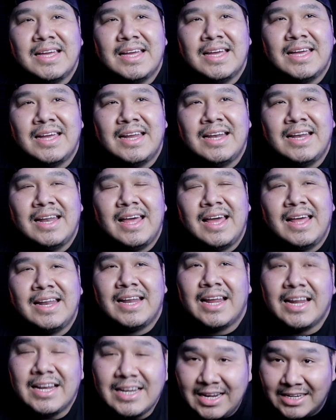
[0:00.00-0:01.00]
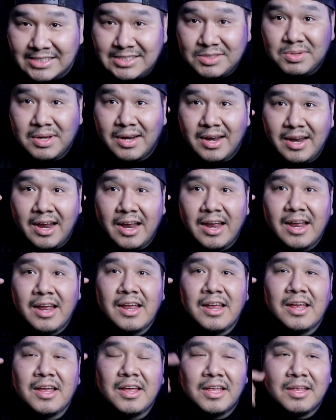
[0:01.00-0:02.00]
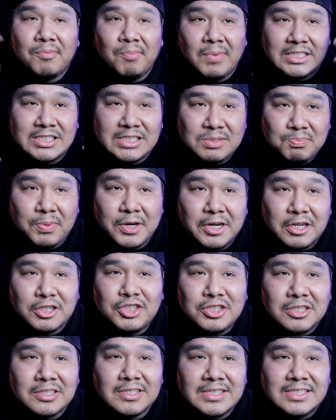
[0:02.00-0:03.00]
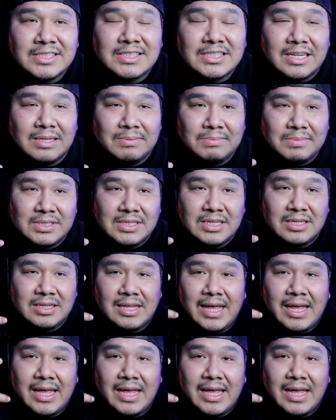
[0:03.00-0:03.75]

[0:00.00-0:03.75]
And that's where my spiritualness comes in.